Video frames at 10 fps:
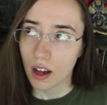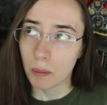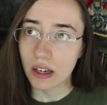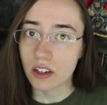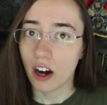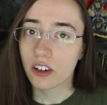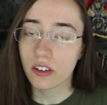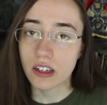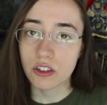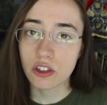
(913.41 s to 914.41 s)

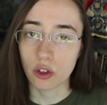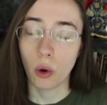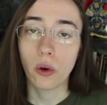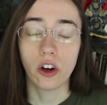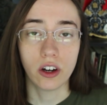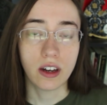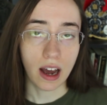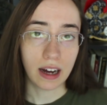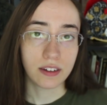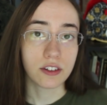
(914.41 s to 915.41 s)
McDonald is so good
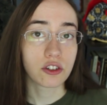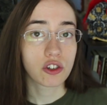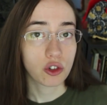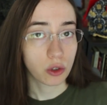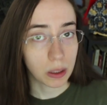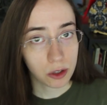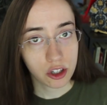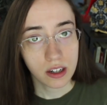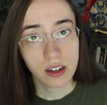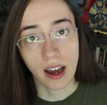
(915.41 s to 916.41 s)
at
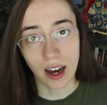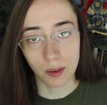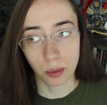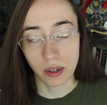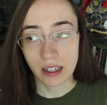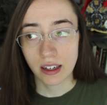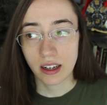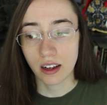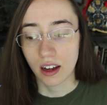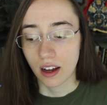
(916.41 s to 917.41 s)
description, at
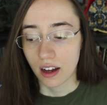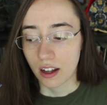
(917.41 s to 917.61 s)
bringing